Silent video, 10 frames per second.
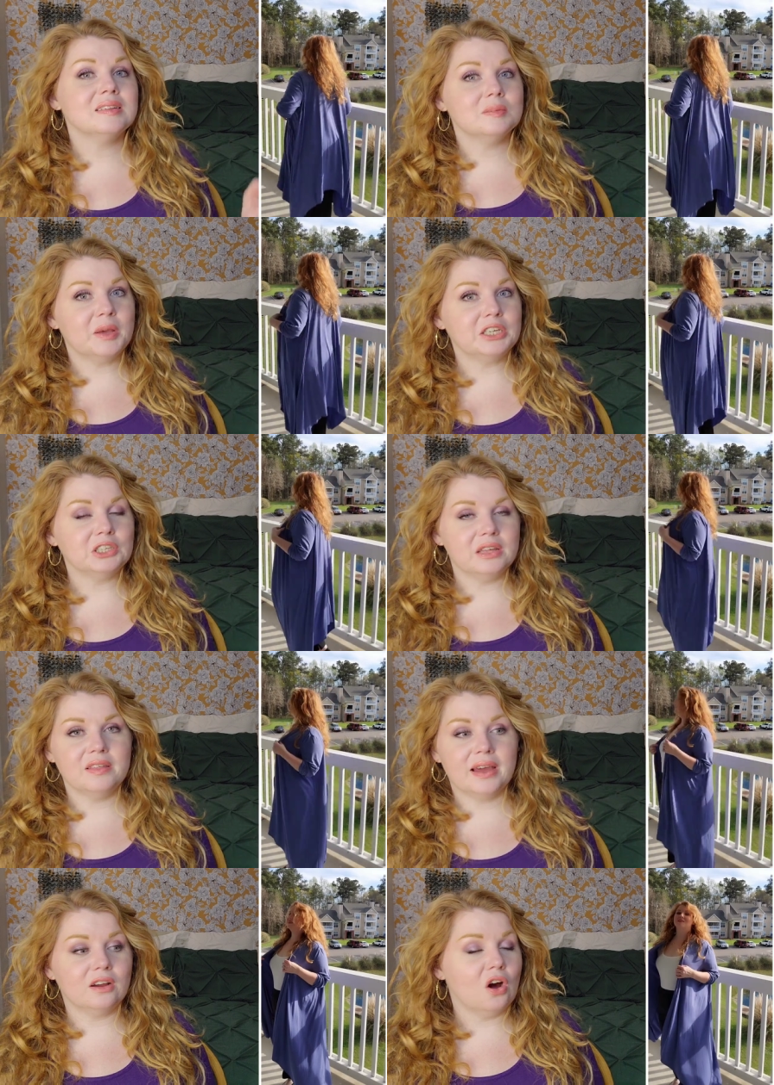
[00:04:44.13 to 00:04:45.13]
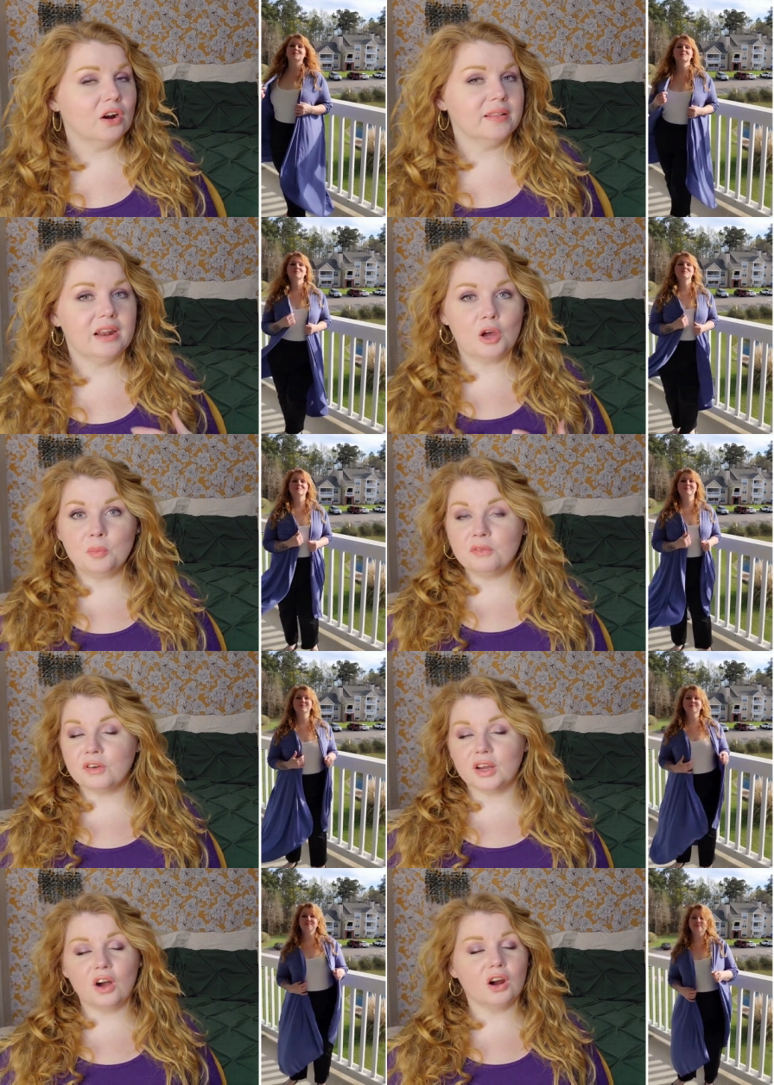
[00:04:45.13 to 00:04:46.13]
especially that card that open
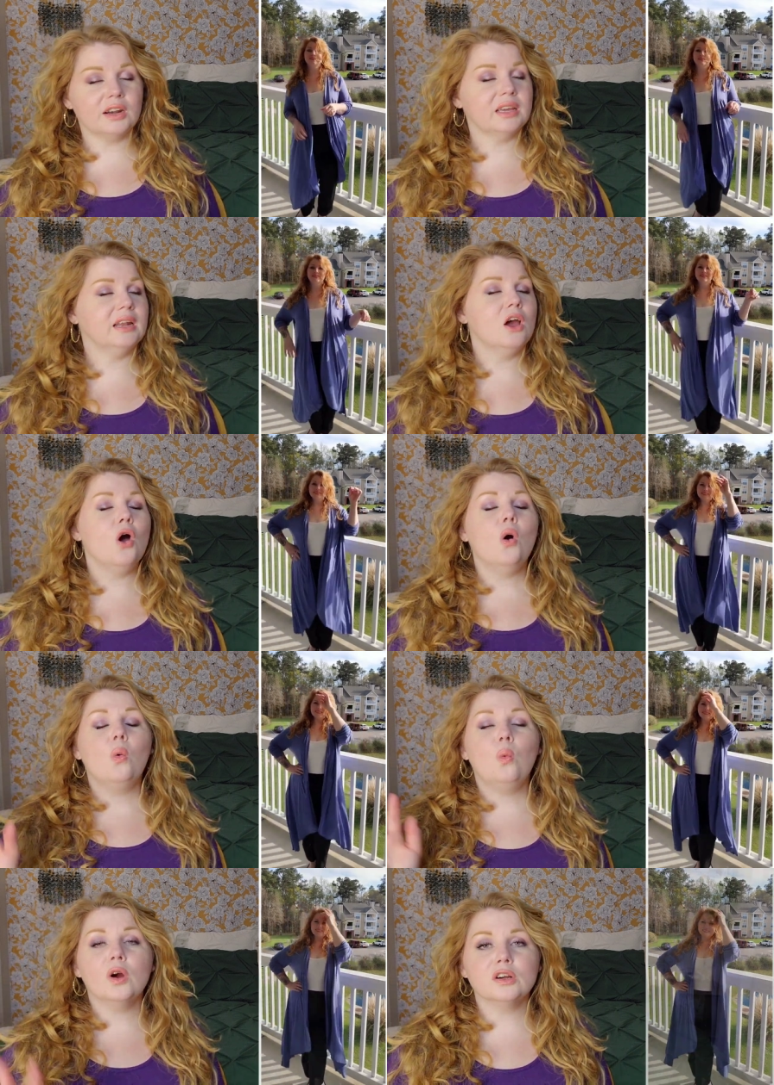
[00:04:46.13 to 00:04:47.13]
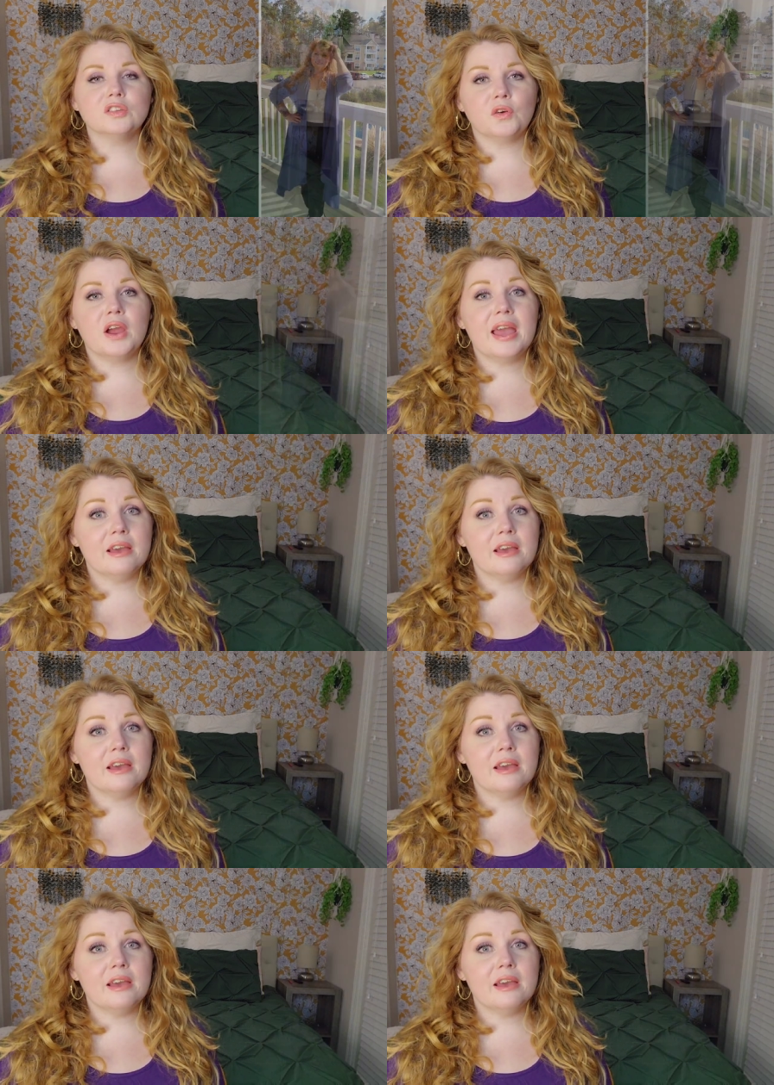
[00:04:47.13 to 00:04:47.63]
front cardigan works for